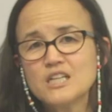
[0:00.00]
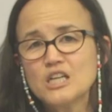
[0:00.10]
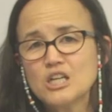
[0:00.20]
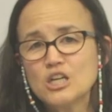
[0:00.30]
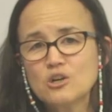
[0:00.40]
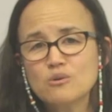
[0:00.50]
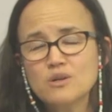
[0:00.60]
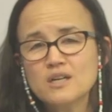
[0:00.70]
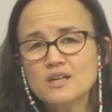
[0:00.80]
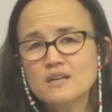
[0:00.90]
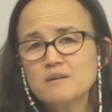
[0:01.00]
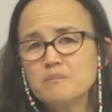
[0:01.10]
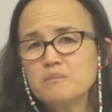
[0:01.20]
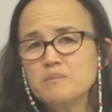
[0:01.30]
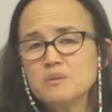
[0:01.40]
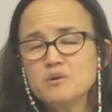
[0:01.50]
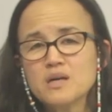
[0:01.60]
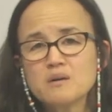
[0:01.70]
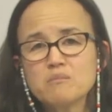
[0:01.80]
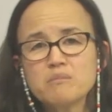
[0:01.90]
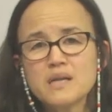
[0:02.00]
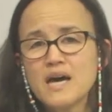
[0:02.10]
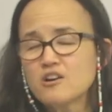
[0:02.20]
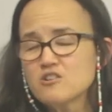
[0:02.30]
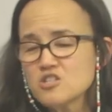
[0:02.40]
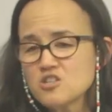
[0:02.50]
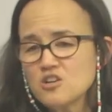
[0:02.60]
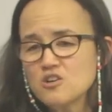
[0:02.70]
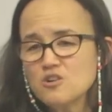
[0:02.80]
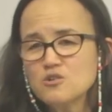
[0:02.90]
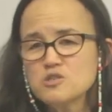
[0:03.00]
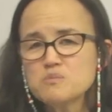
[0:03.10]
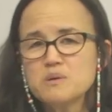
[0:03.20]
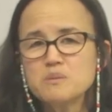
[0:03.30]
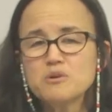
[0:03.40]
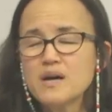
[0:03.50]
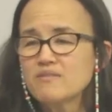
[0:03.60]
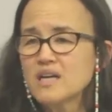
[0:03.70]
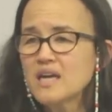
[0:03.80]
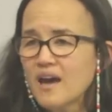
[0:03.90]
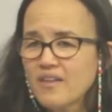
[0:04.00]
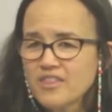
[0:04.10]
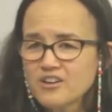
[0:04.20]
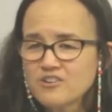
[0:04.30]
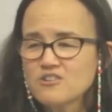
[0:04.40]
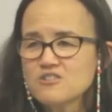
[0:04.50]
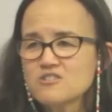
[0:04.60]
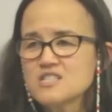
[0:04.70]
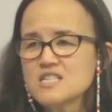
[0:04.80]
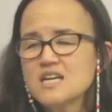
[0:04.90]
You know, people get bladder stones, people have catheters,